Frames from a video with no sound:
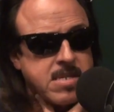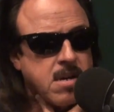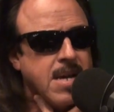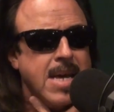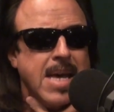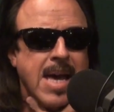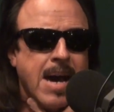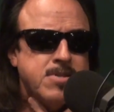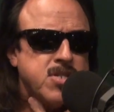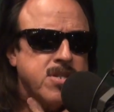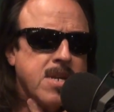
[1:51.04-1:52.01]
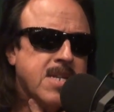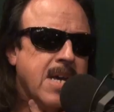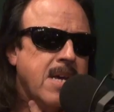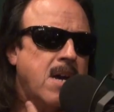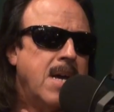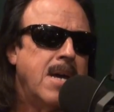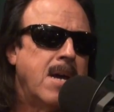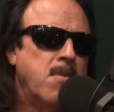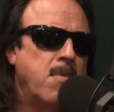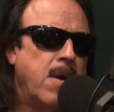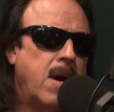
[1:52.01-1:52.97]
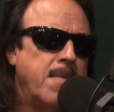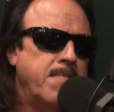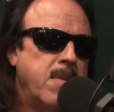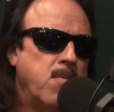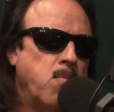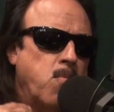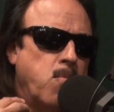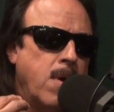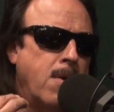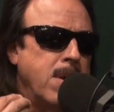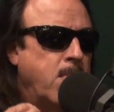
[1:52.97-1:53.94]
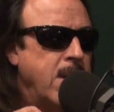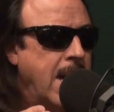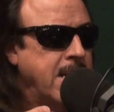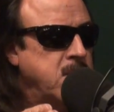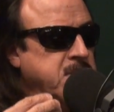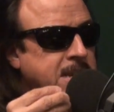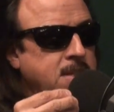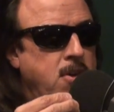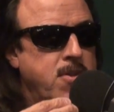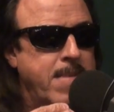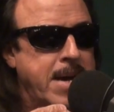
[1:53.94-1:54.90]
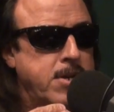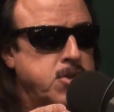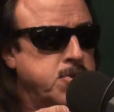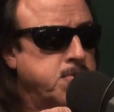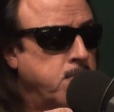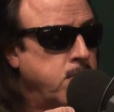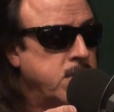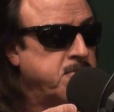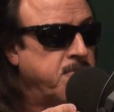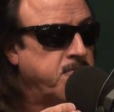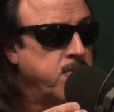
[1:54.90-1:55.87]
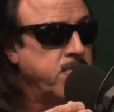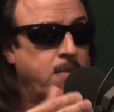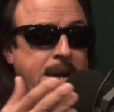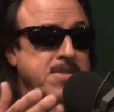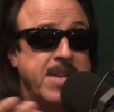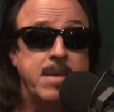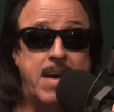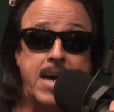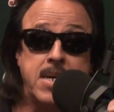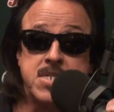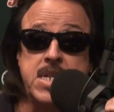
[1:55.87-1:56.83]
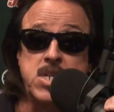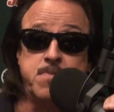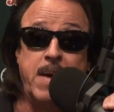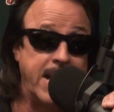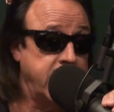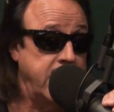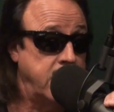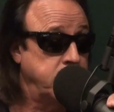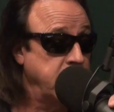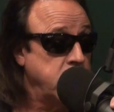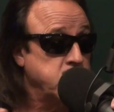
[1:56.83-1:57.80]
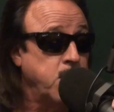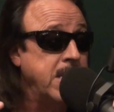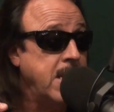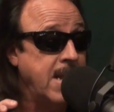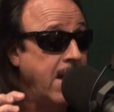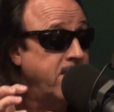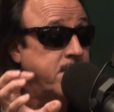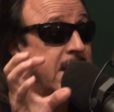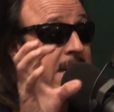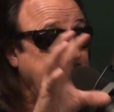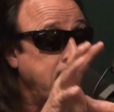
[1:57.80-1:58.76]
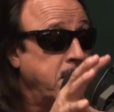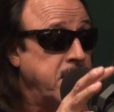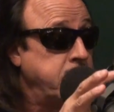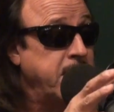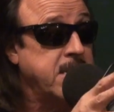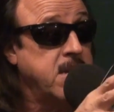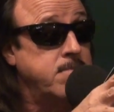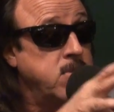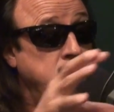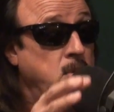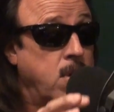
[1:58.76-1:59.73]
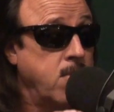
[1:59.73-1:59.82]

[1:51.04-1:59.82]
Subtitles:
But I was just going to tell you, only way I could see the other managers was through the wrestling magazines back then, because we didn't have a big cable that picked up New York